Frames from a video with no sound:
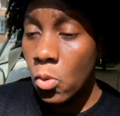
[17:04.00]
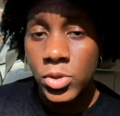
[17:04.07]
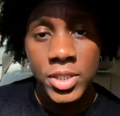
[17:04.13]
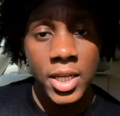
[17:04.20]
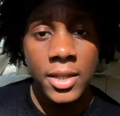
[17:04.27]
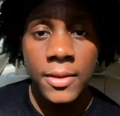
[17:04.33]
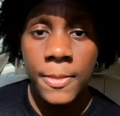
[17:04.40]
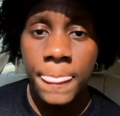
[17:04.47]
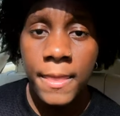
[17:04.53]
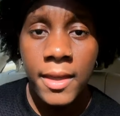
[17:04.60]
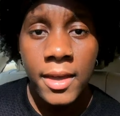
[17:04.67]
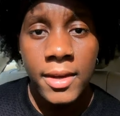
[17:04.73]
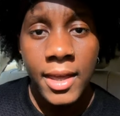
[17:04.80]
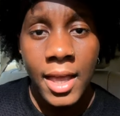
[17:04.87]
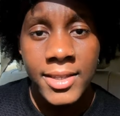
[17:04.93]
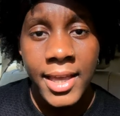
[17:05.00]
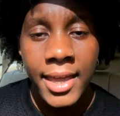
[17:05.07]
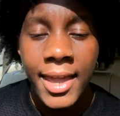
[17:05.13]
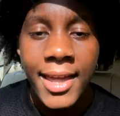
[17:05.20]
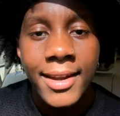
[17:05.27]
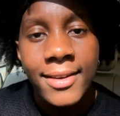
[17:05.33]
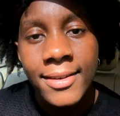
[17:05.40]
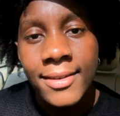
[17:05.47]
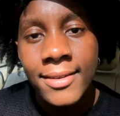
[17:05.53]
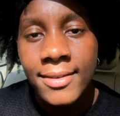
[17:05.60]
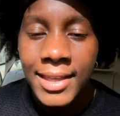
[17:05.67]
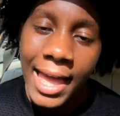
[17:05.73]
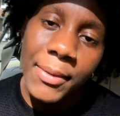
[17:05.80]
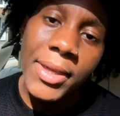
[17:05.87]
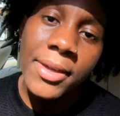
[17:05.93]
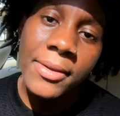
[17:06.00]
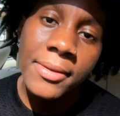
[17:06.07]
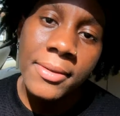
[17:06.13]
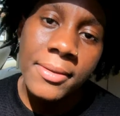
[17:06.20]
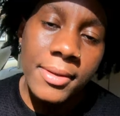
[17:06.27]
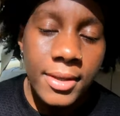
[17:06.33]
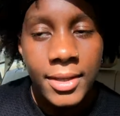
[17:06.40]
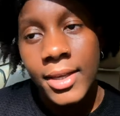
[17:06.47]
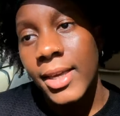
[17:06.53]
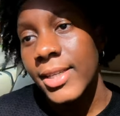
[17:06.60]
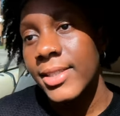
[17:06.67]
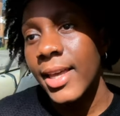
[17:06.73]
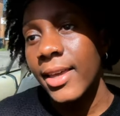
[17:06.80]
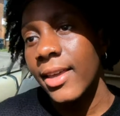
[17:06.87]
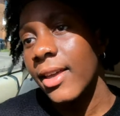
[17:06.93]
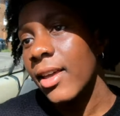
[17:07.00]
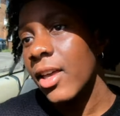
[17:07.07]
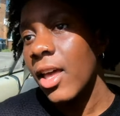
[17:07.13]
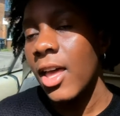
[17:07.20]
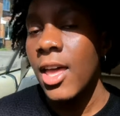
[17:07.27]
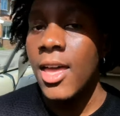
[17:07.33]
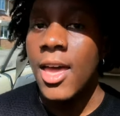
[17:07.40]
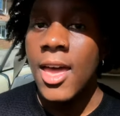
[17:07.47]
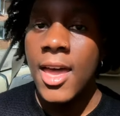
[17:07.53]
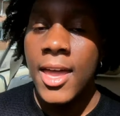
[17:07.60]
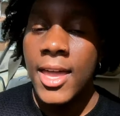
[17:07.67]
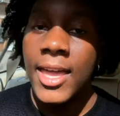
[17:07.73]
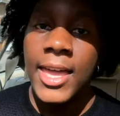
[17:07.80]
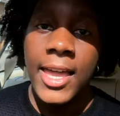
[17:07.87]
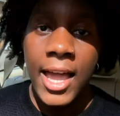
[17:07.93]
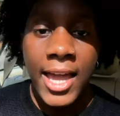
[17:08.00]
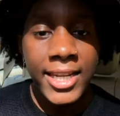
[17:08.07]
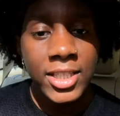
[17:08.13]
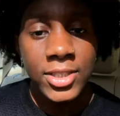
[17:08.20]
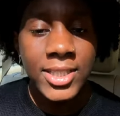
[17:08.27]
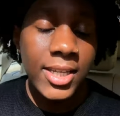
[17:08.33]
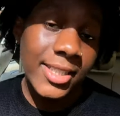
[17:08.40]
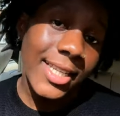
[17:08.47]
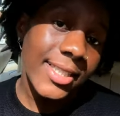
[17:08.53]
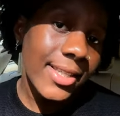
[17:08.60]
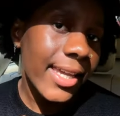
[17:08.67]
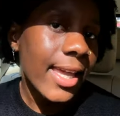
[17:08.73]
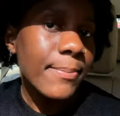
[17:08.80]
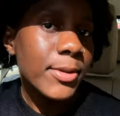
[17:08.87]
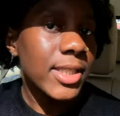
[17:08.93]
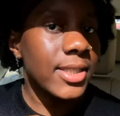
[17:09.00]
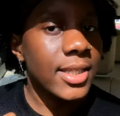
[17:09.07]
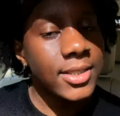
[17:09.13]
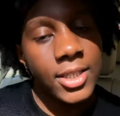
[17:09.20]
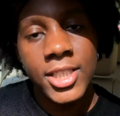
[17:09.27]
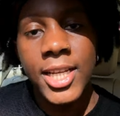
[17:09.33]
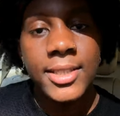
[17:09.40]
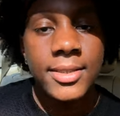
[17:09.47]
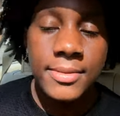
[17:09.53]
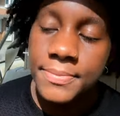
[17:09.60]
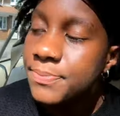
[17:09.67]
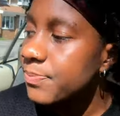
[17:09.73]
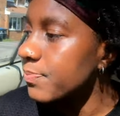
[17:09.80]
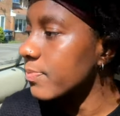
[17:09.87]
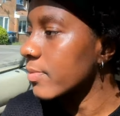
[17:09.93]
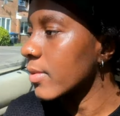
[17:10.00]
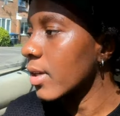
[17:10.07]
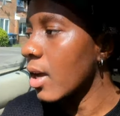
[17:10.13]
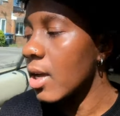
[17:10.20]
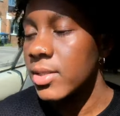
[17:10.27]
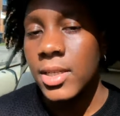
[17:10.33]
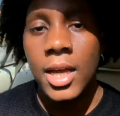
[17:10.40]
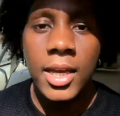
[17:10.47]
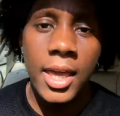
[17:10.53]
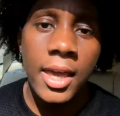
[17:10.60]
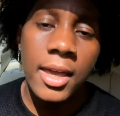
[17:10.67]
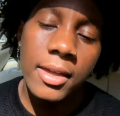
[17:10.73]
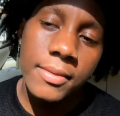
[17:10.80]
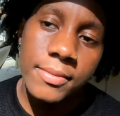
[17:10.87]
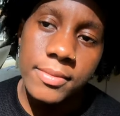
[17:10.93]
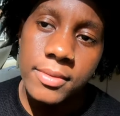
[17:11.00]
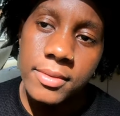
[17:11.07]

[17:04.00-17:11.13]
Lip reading: Walked in. The guy's like, hello, how are you? He's like, I need to see your chest so I can put these things in your chest. I was like, okay.